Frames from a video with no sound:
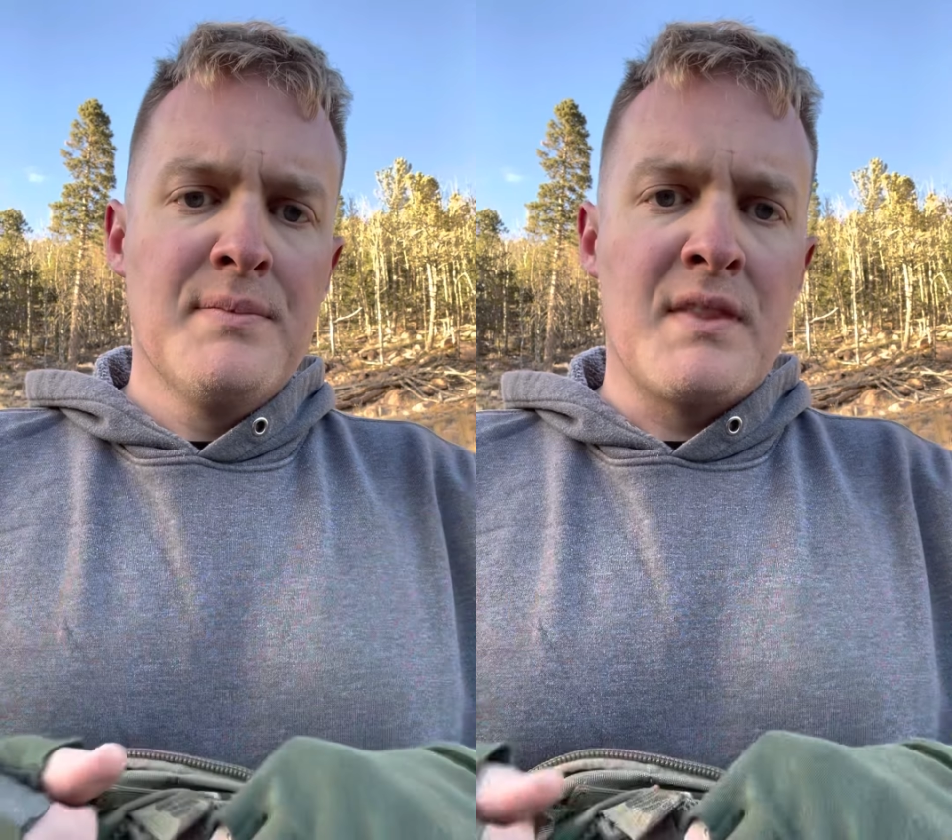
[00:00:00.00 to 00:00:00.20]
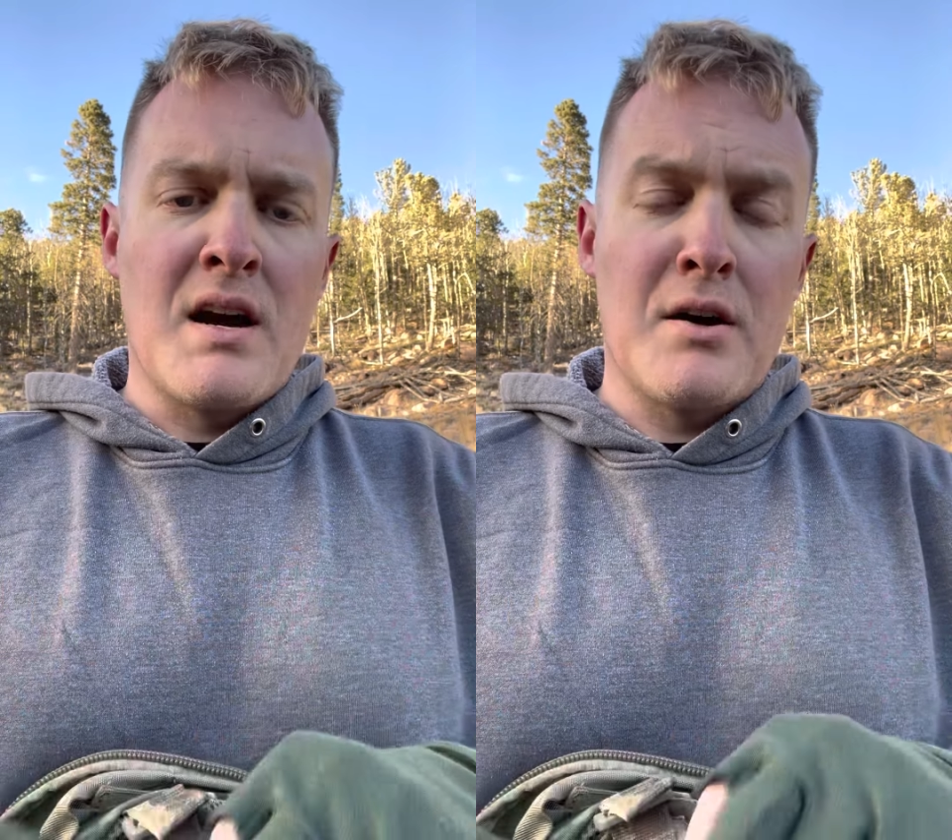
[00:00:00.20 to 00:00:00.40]

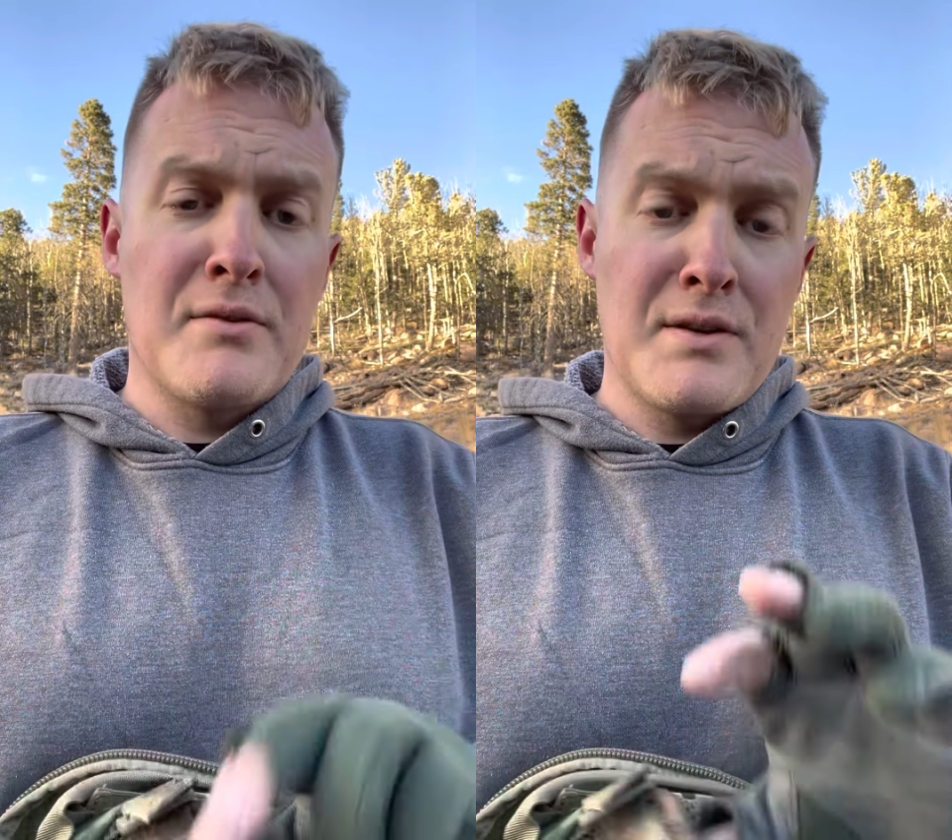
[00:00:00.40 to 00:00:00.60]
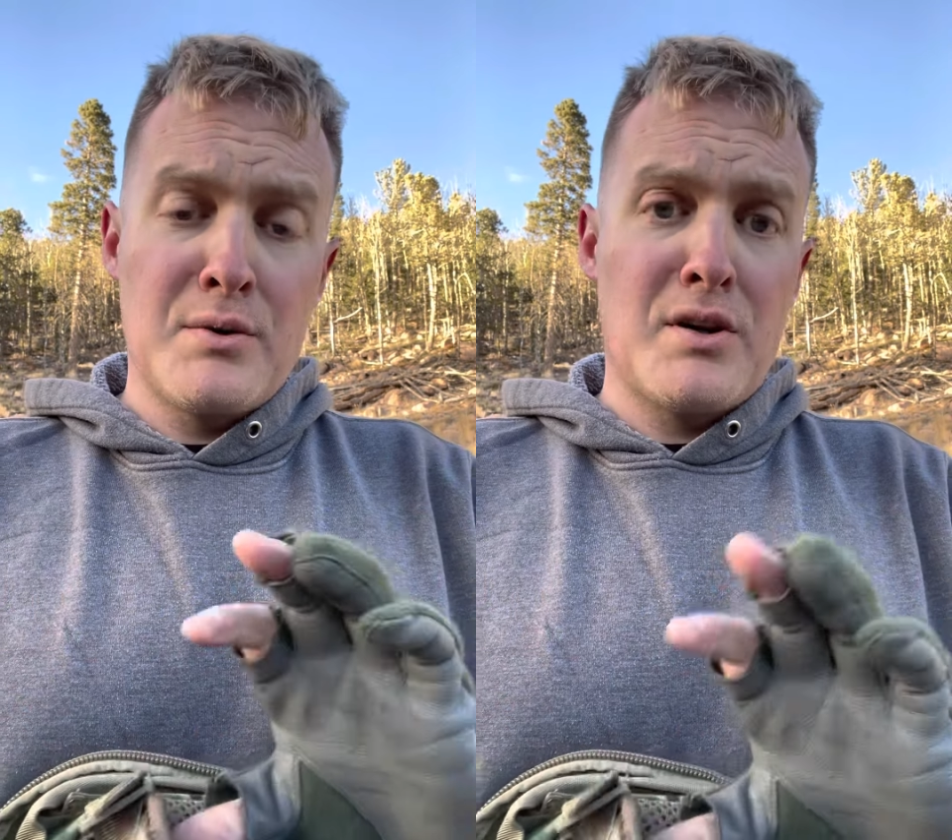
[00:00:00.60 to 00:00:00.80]
Now, if
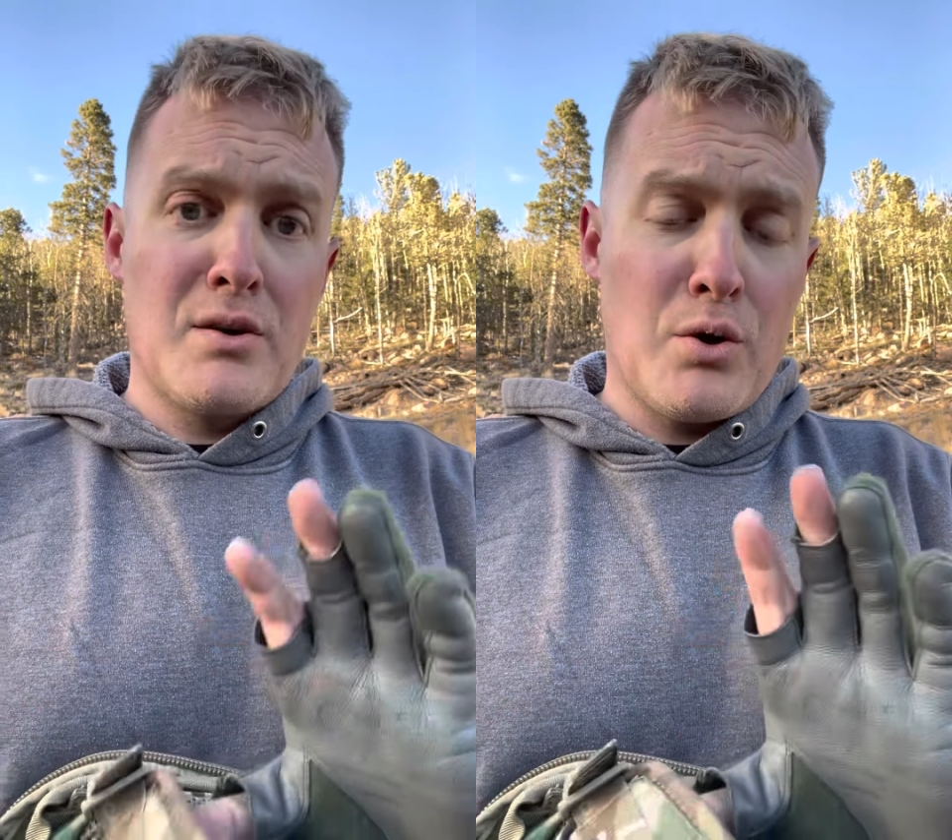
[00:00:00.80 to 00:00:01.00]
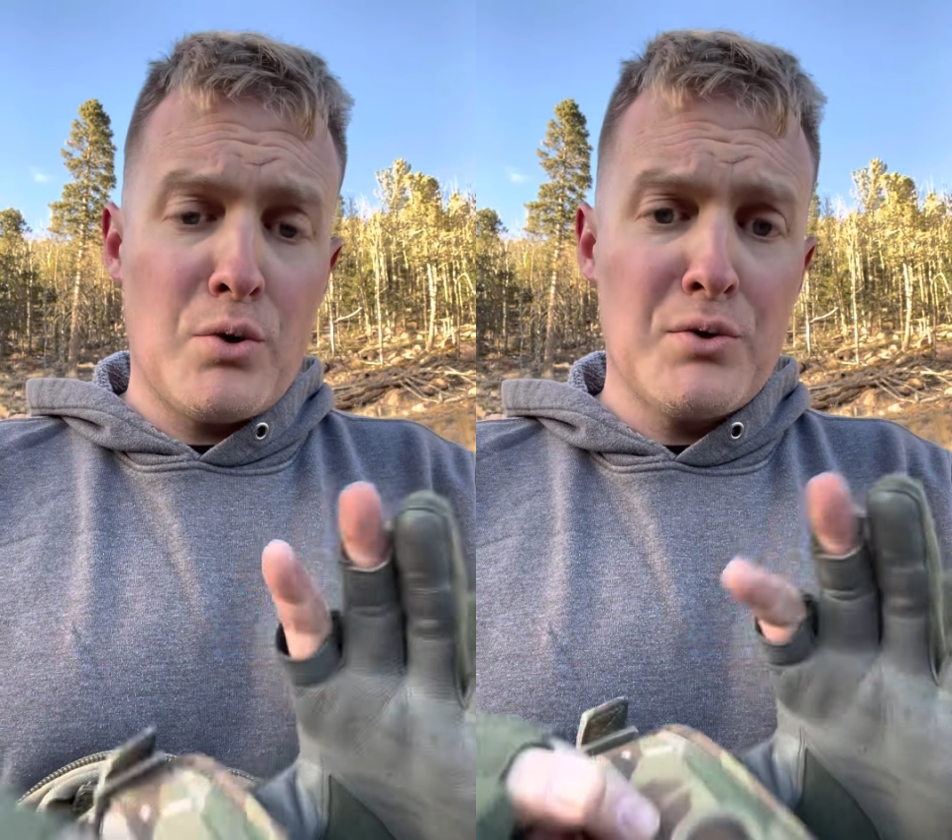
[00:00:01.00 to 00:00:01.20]
you were
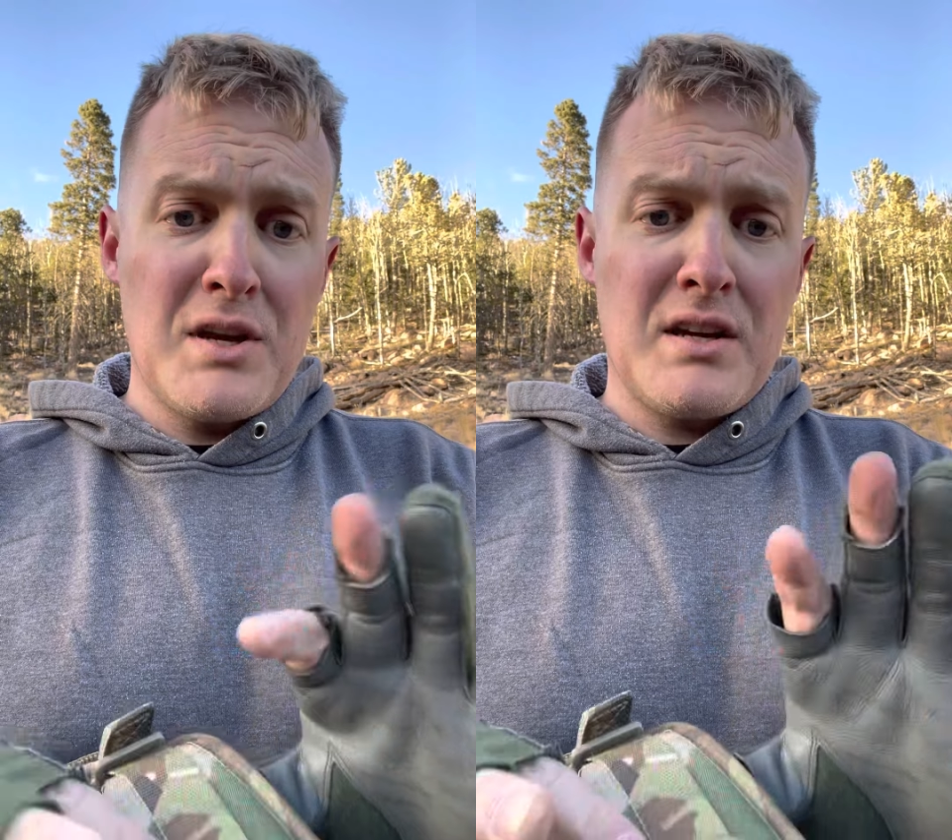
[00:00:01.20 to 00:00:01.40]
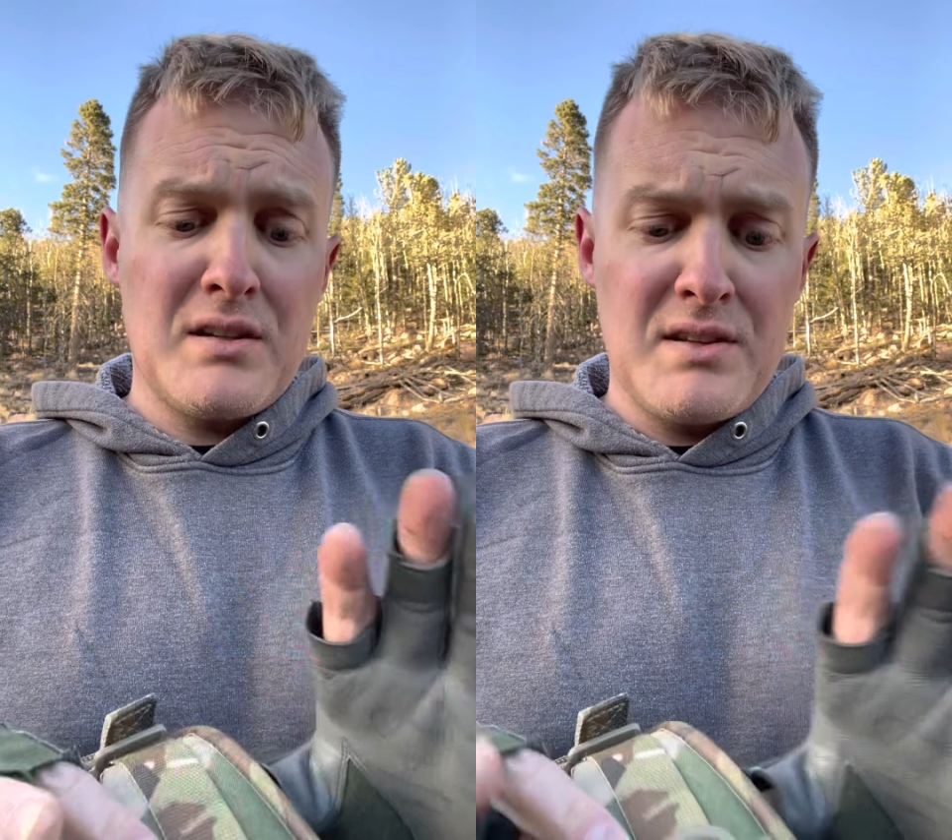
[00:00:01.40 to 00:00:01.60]
only going to